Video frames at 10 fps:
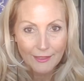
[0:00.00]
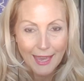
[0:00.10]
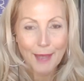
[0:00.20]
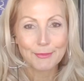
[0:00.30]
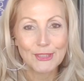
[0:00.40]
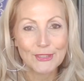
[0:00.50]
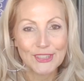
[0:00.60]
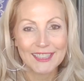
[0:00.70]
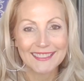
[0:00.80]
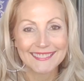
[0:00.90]
Happy New
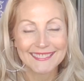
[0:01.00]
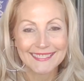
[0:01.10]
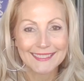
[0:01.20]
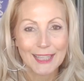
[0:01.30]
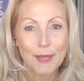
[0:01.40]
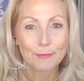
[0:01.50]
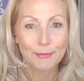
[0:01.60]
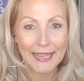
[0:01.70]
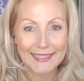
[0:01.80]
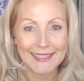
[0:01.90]
Year,
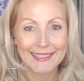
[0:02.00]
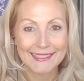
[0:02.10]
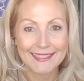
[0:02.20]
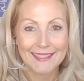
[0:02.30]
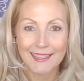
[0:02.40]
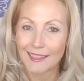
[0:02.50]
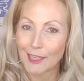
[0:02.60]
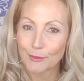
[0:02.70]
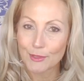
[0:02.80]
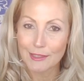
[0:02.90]
blessings, and
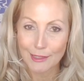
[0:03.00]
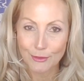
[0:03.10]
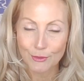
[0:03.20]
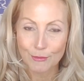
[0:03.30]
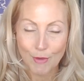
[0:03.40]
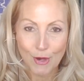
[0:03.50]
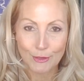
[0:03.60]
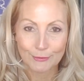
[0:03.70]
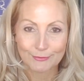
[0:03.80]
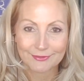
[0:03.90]
I will see you
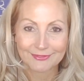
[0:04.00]
tomorrow.